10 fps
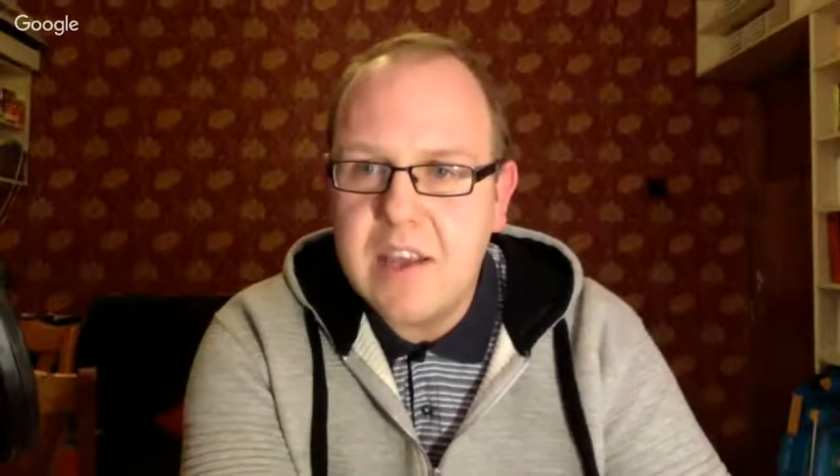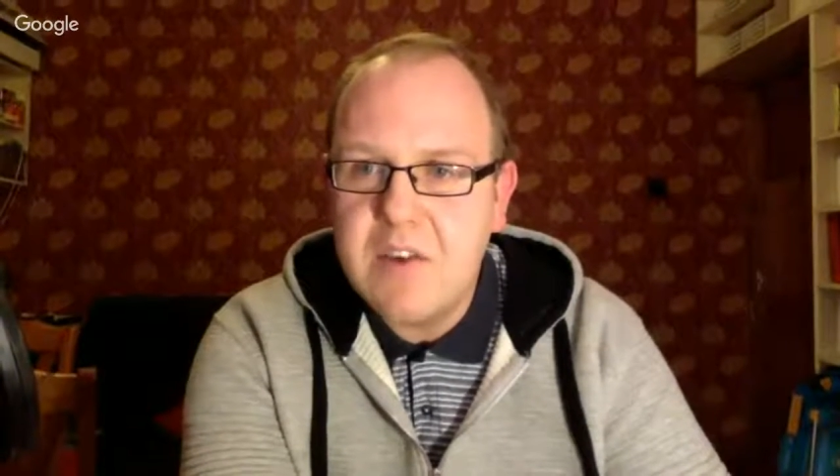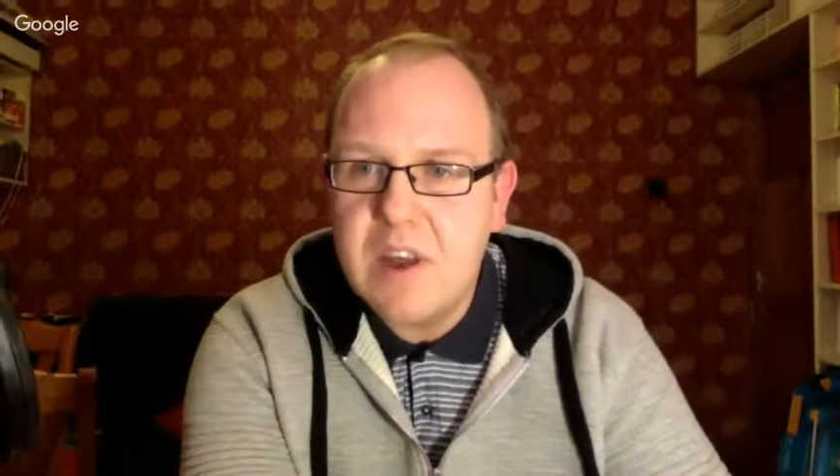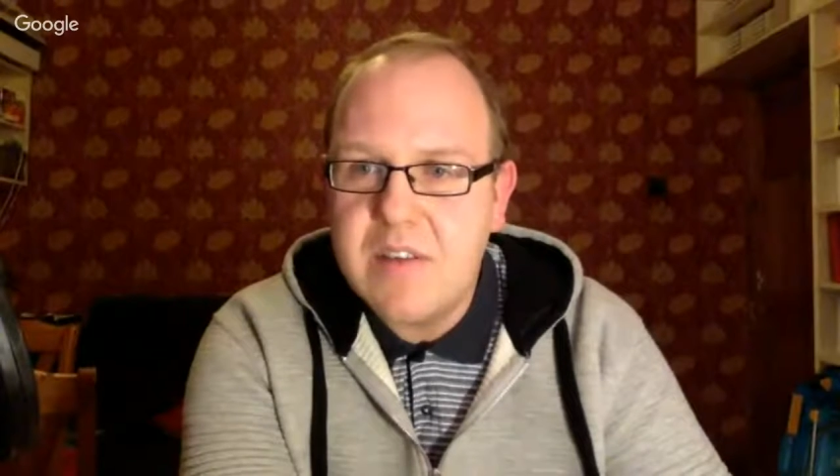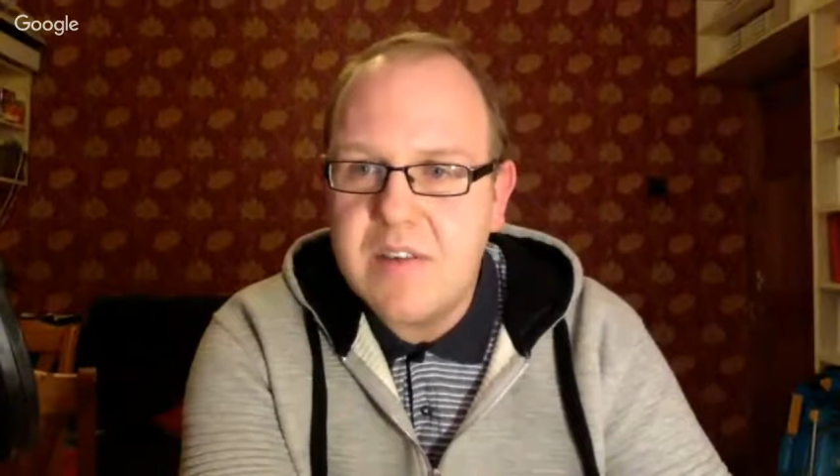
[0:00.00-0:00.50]

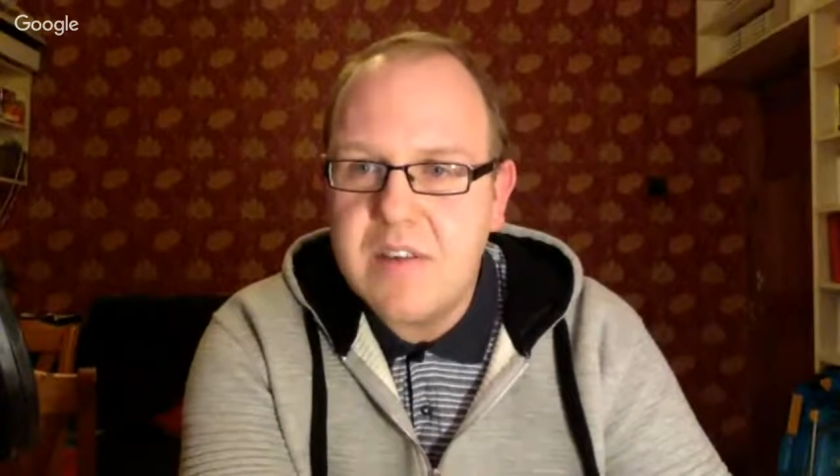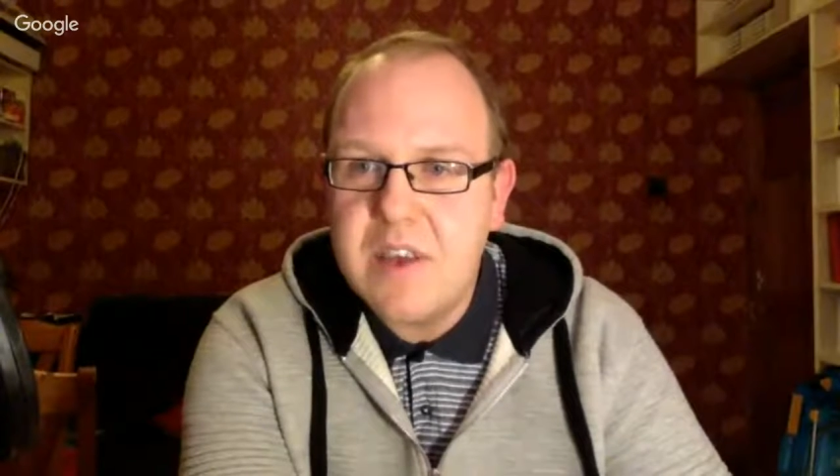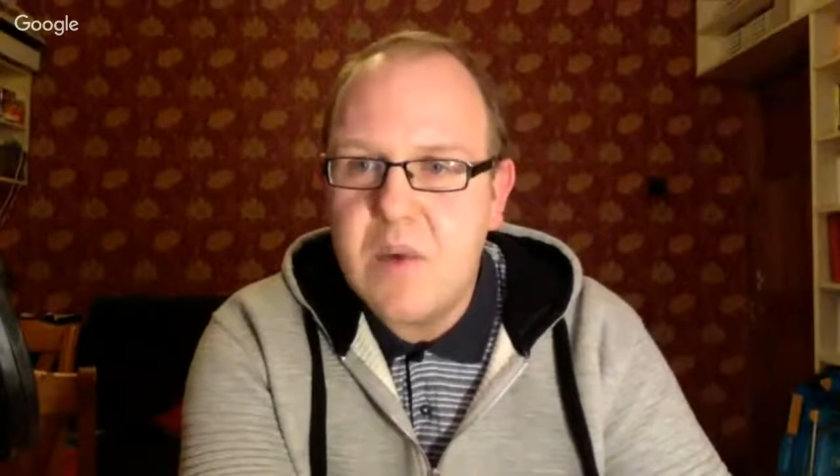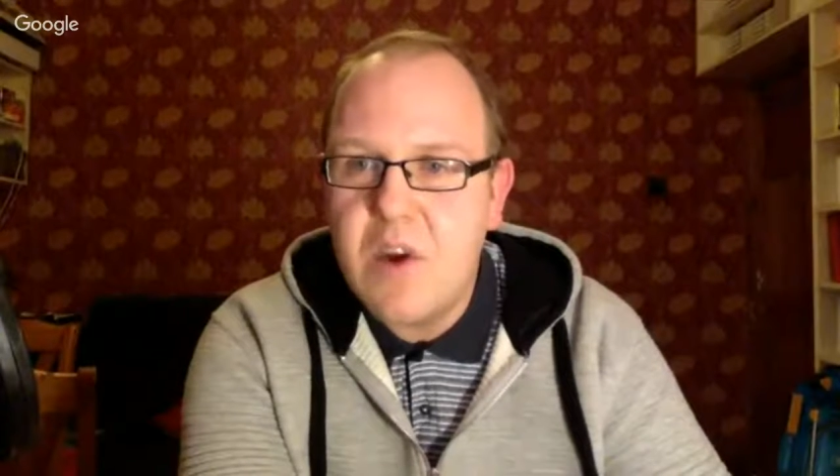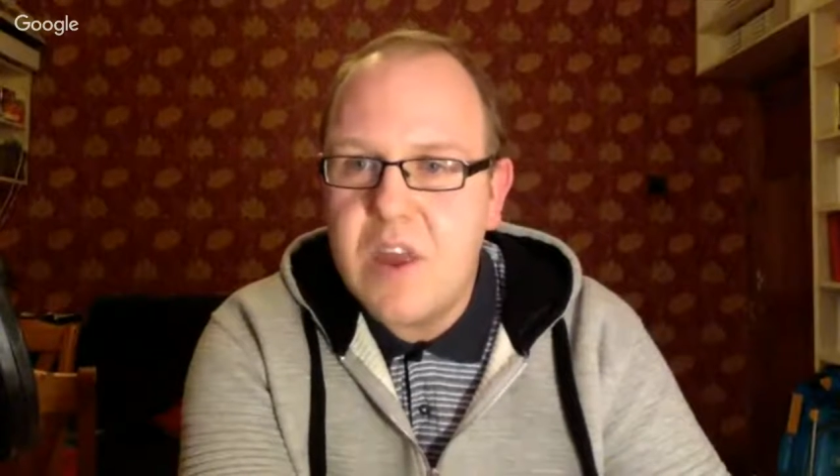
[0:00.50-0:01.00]
Great to see
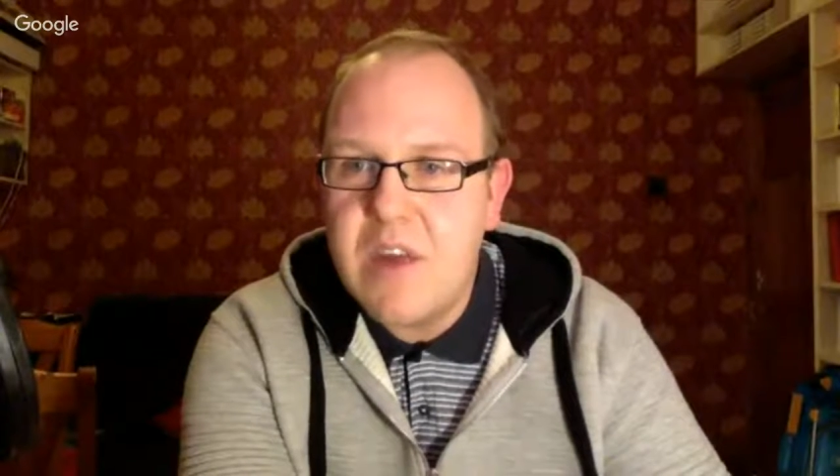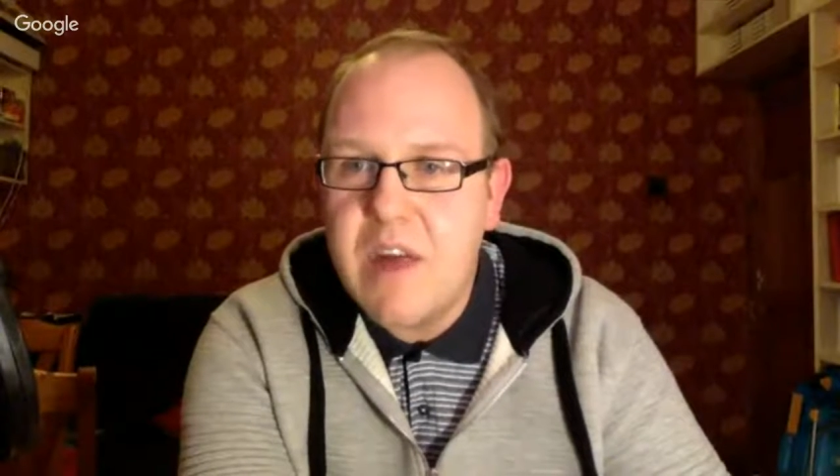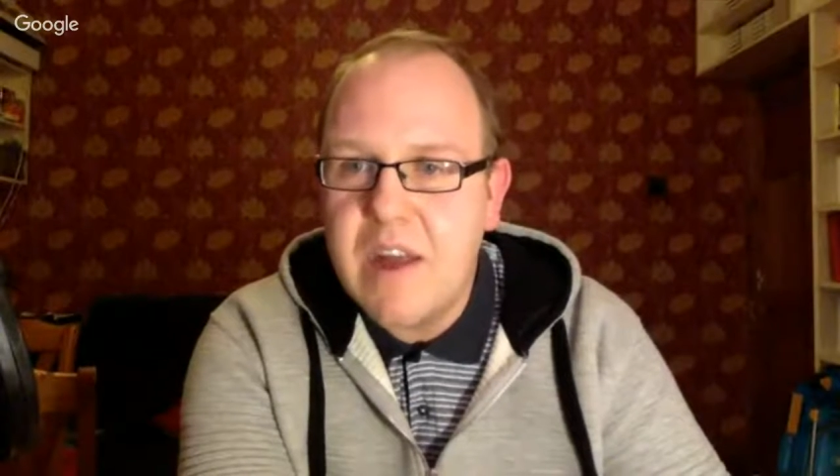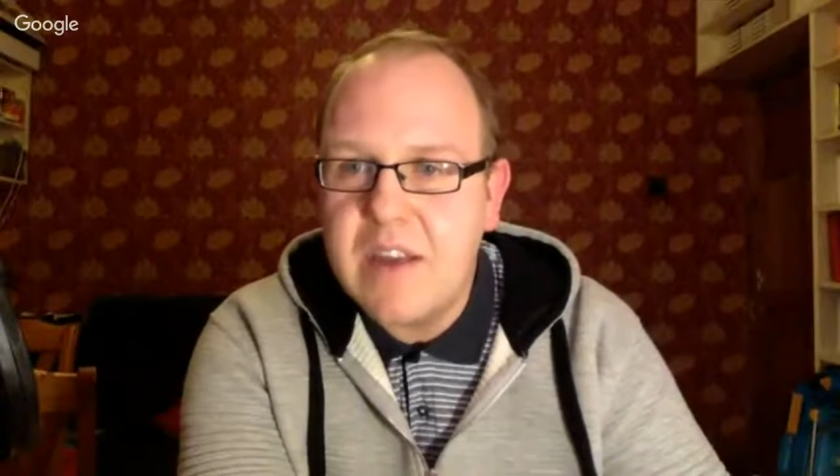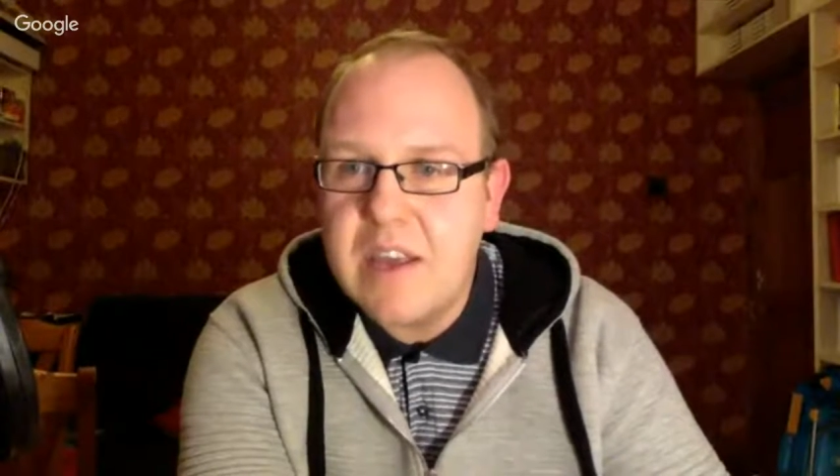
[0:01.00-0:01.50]
you on here,
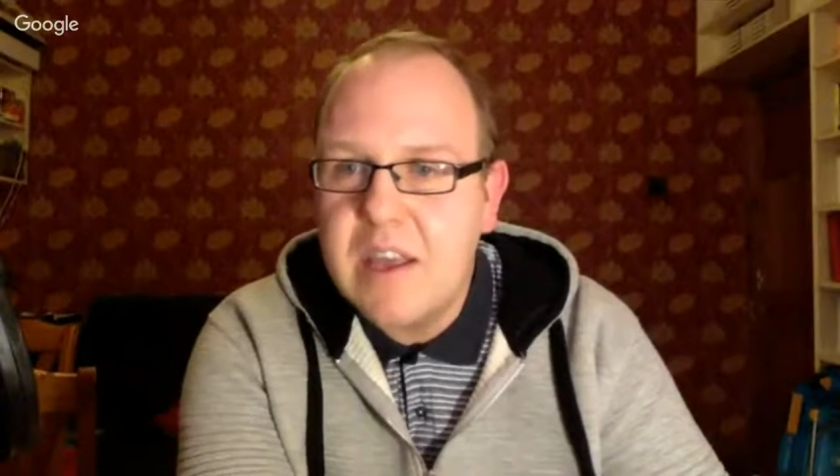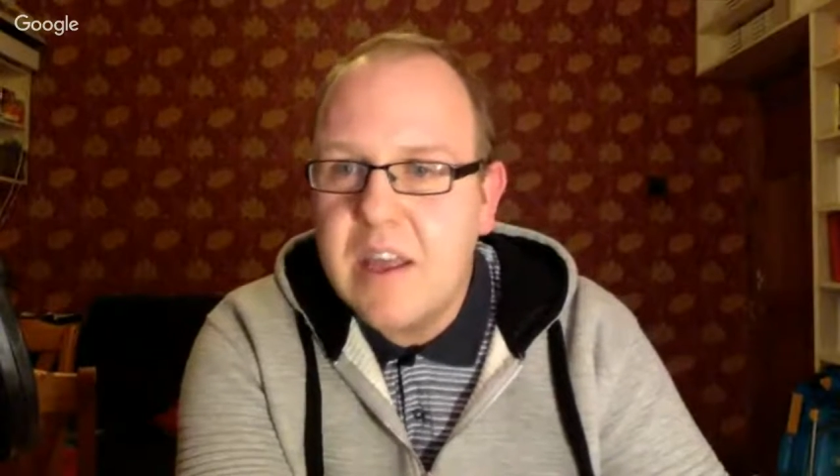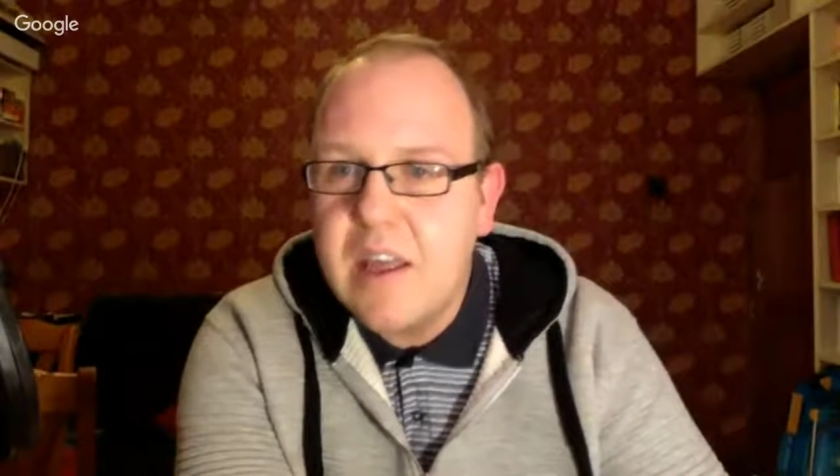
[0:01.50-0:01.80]
Andy.